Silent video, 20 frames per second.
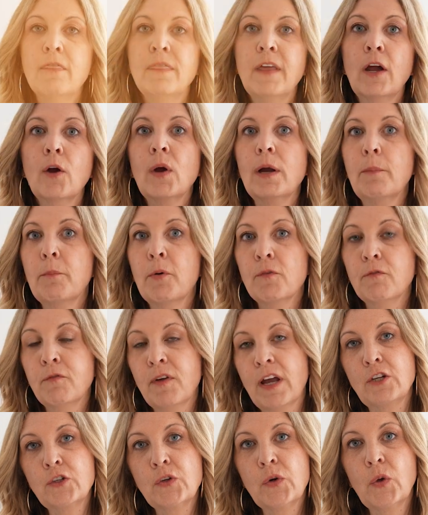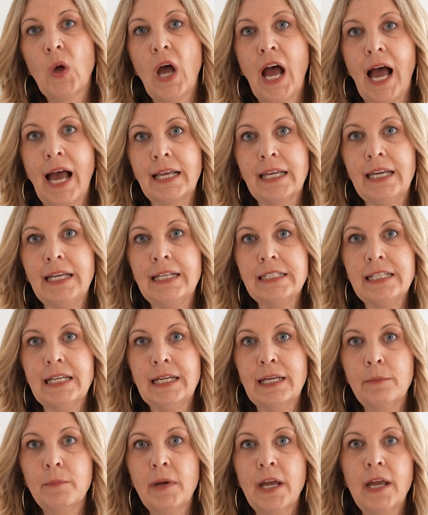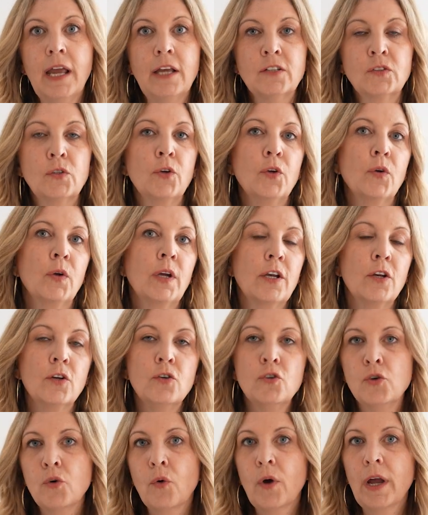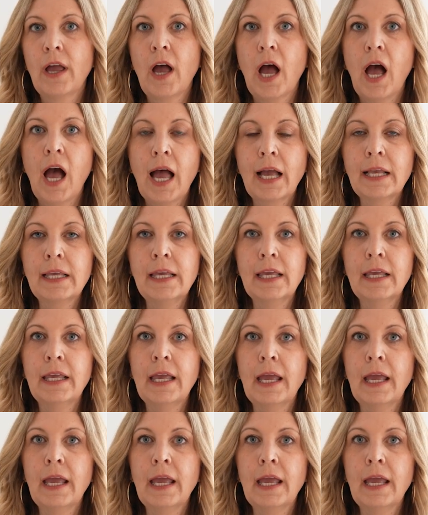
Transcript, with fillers: They're a professional hockey team, so you can enjoy a hockey